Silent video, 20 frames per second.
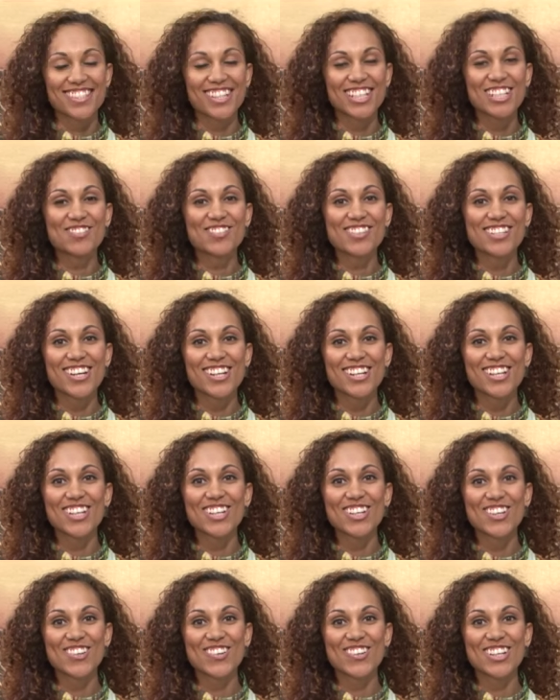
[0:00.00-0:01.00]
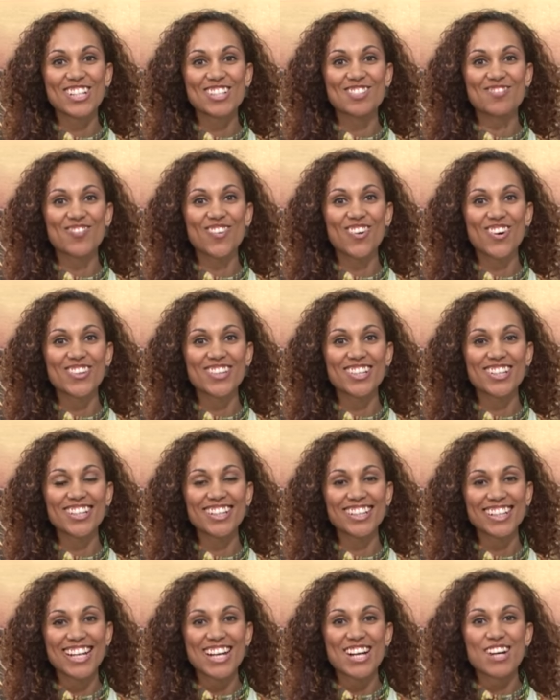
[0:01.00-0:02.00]
Sanibonani,
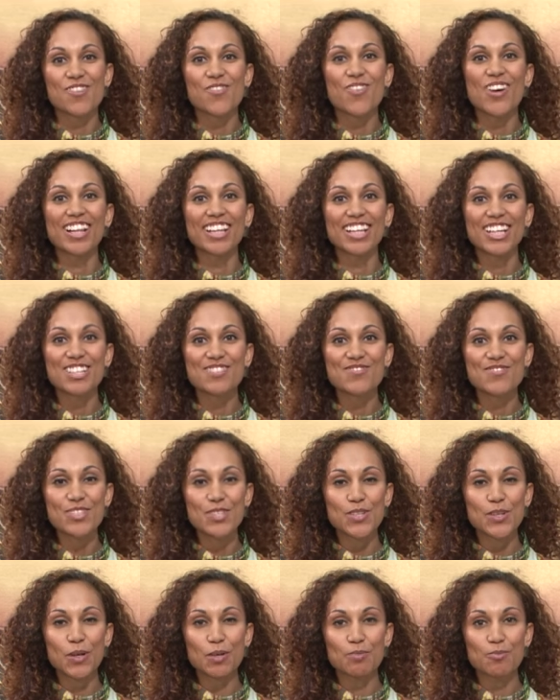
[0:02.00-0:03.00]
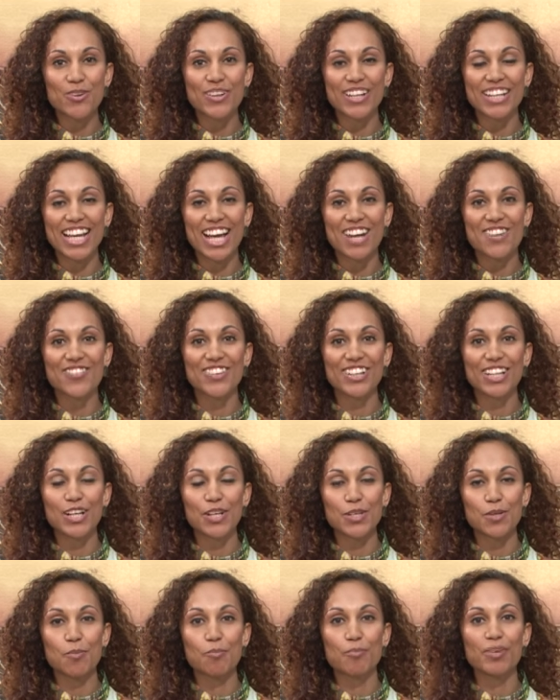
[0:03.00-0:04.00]
goeiemorgen. Welcome to Good Morning
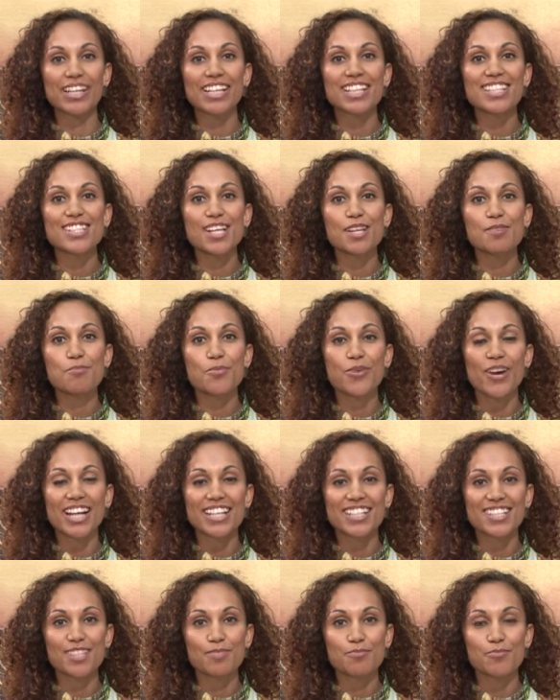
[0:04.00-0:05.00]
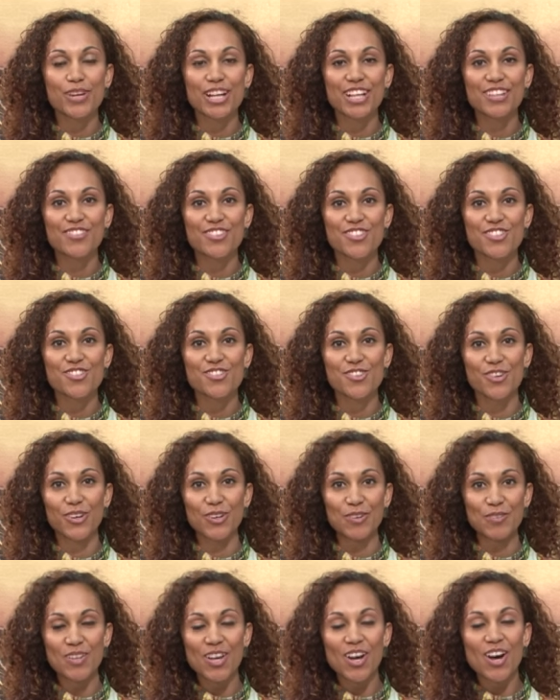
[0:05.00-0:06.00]
Africa, your biggest and brightest breakfast show.